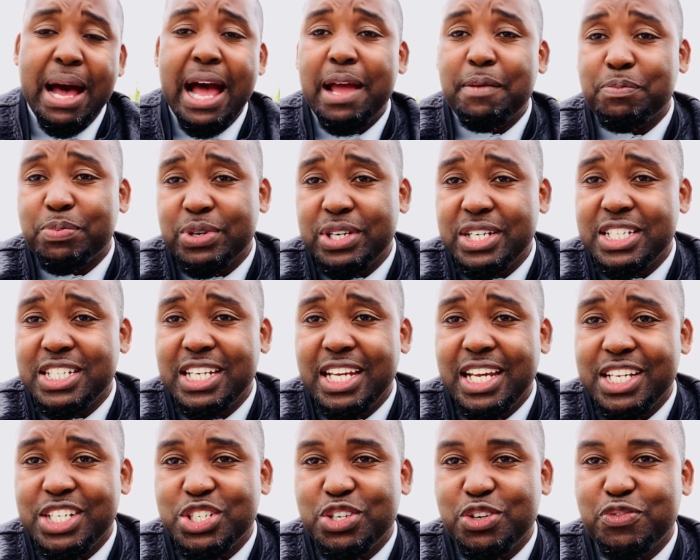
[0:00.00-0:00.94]
I
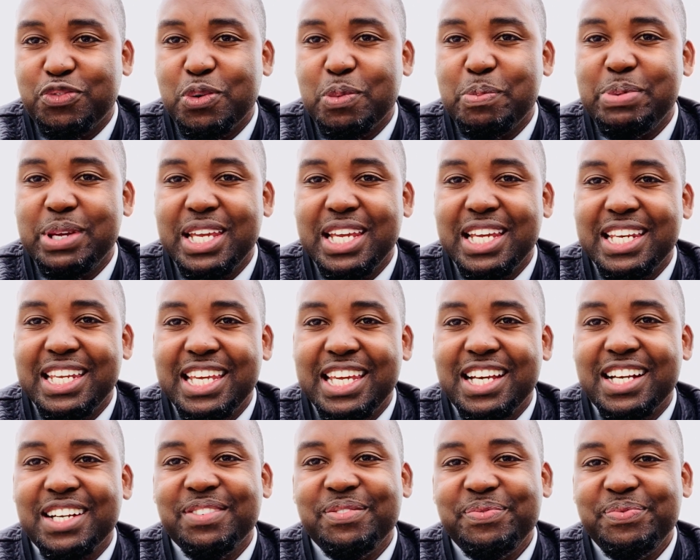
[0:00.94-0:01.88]
appreciate you for being
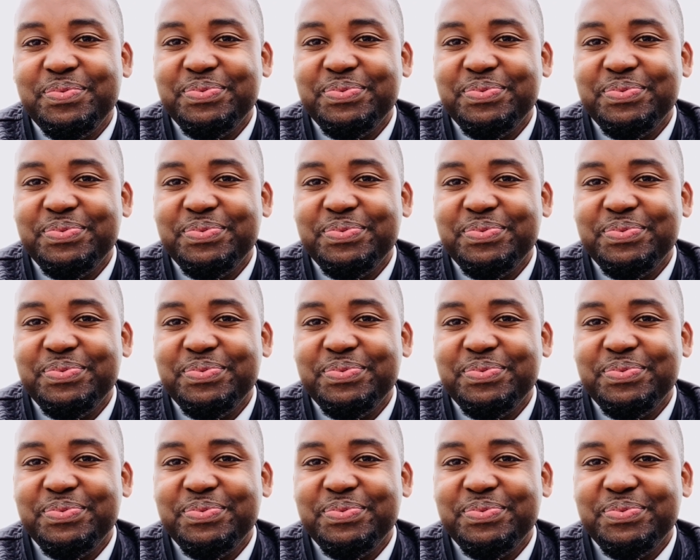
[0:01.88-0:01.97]
here.